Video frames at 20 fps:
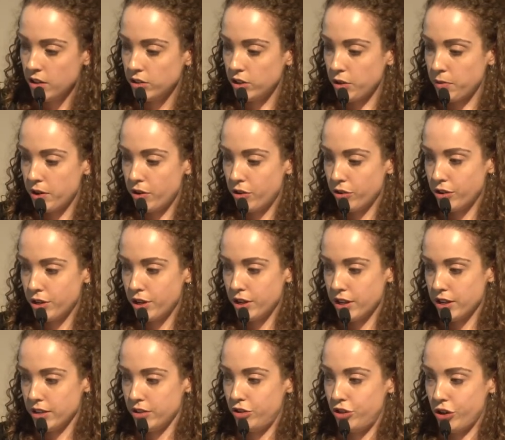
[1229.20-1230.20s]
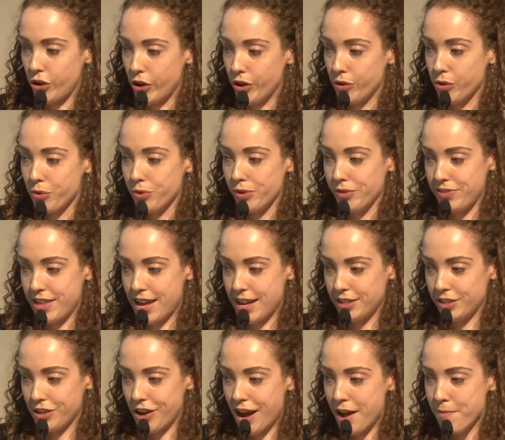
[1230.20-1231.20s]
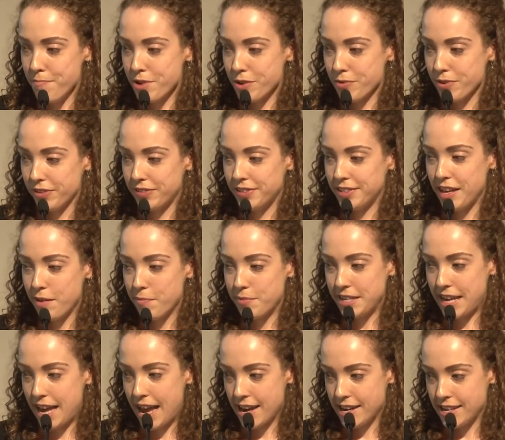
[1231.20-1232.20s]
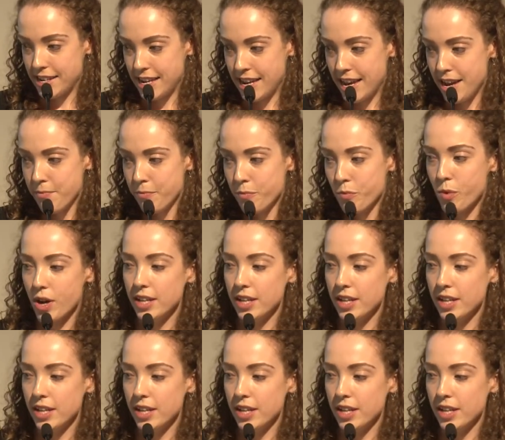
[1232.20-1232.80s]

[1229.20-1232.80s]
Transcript: So we're not going to show all of that time, but we've skipped ahead here.